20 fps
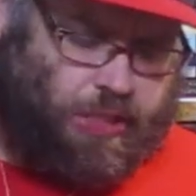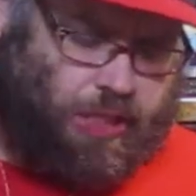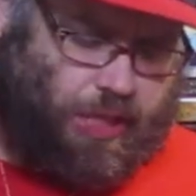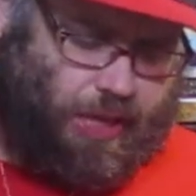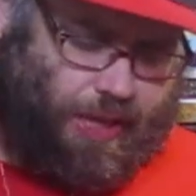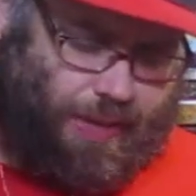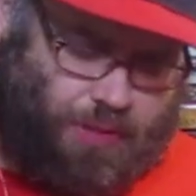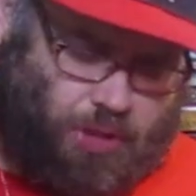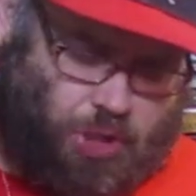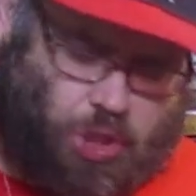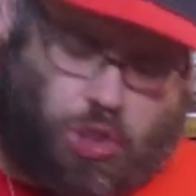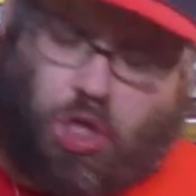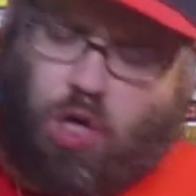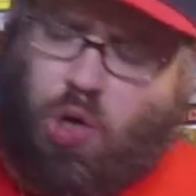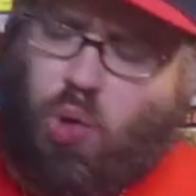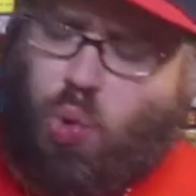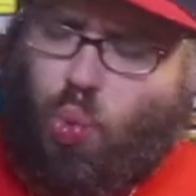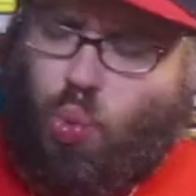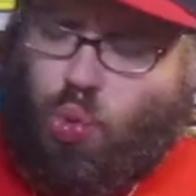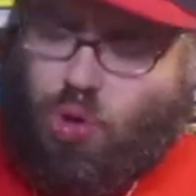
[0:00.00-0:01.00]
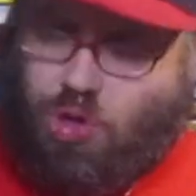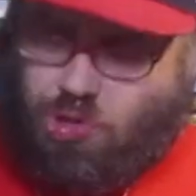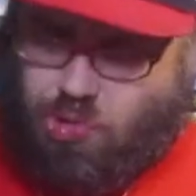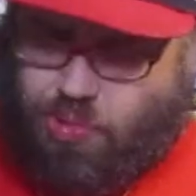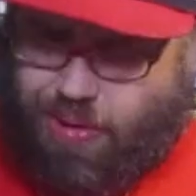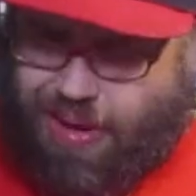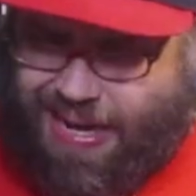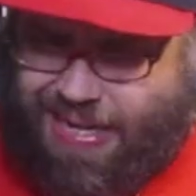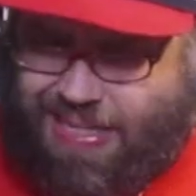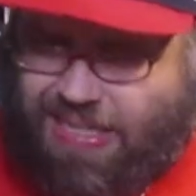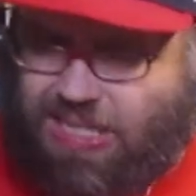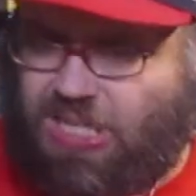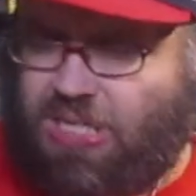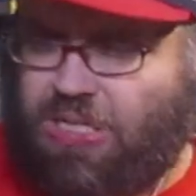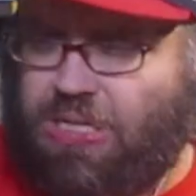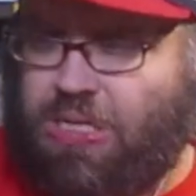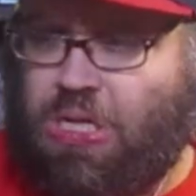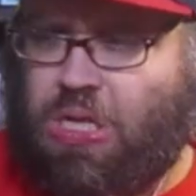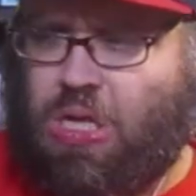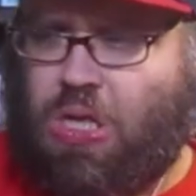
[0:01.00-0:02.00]
in the show, were great.
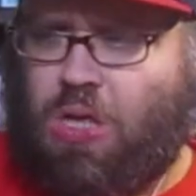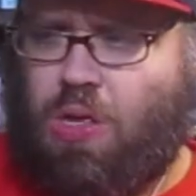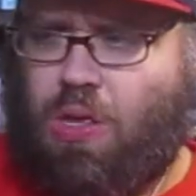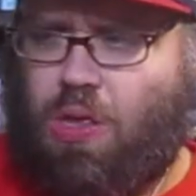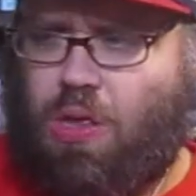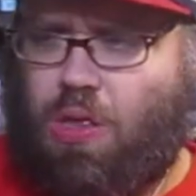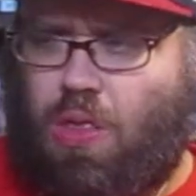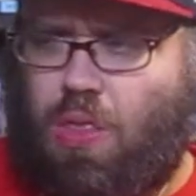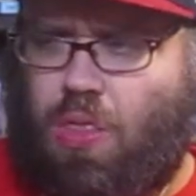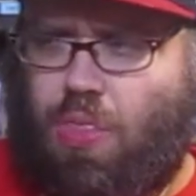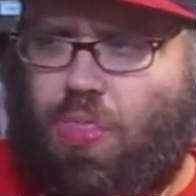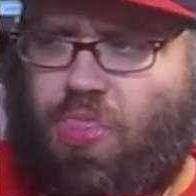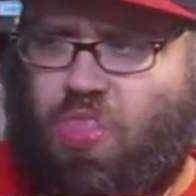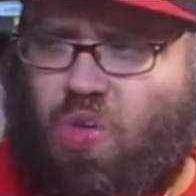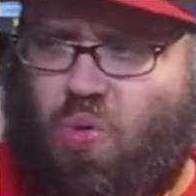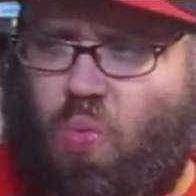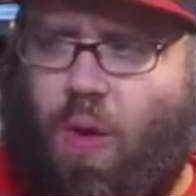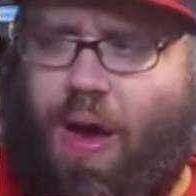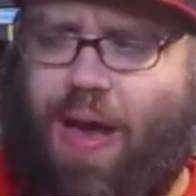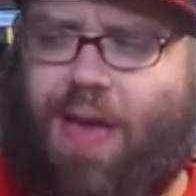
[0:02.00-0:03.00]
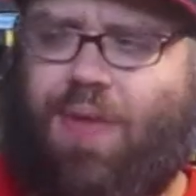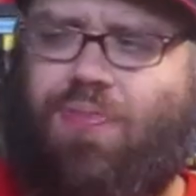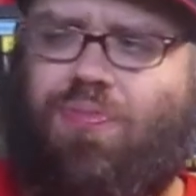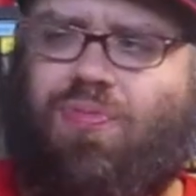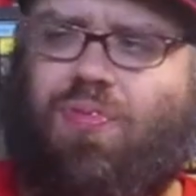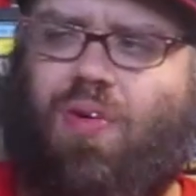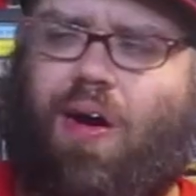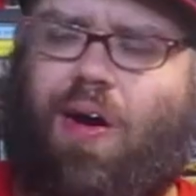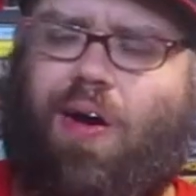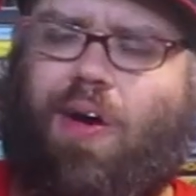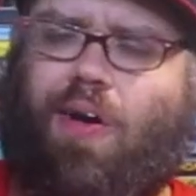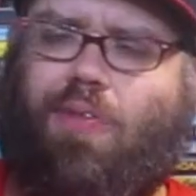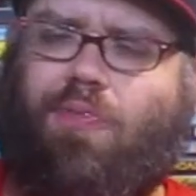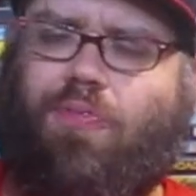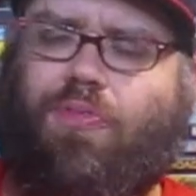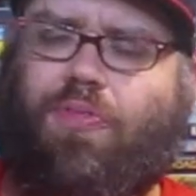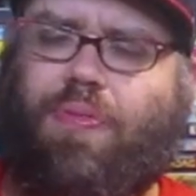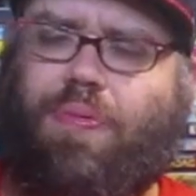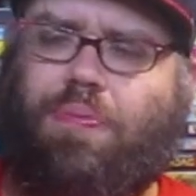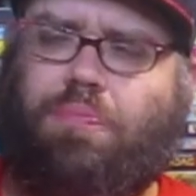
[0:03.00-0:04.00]
The wife of